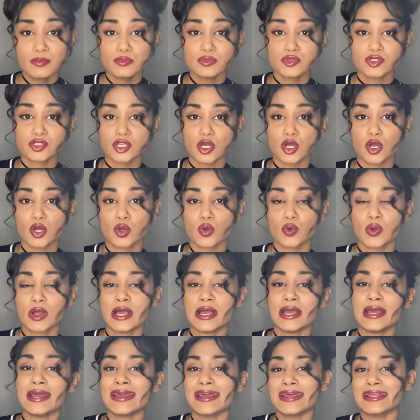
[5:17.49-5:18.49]
So
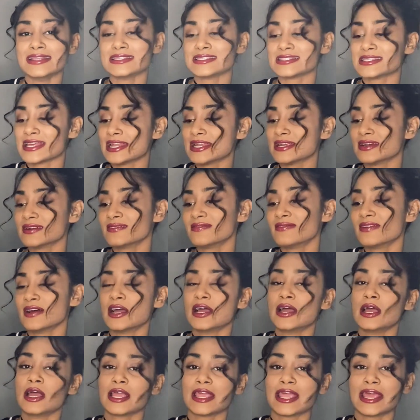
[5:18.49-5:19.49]
instead of
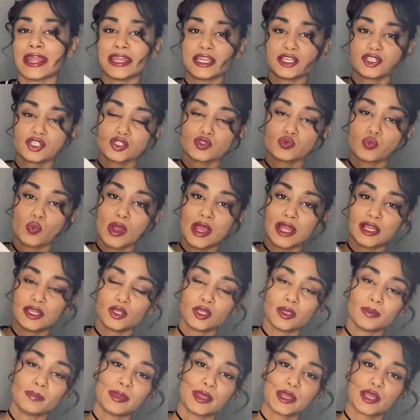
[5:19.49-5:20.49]
getting just one, you
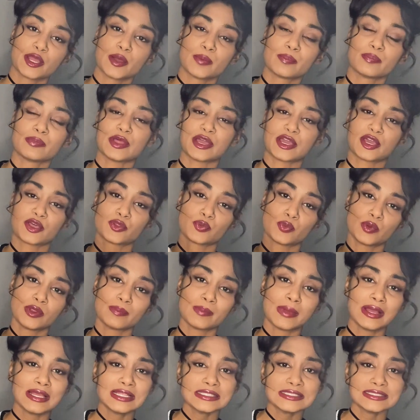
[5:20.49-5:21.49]
can pick up like 3
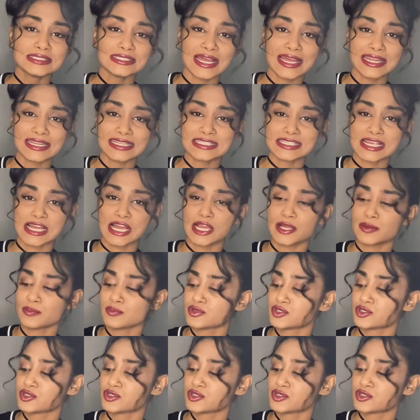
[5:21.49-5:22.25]
months at a time.